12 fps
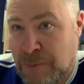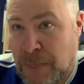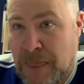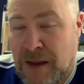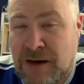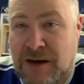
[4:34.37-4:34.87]

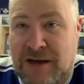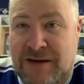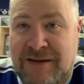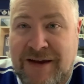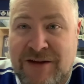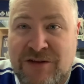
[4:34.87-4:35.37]
and you get
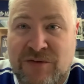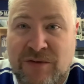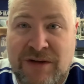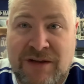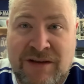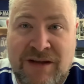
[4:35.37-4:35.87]
down to
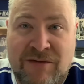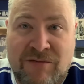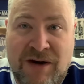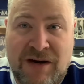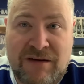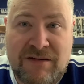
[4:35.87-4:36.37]
it, and then
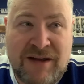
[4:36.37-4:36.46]
Wright,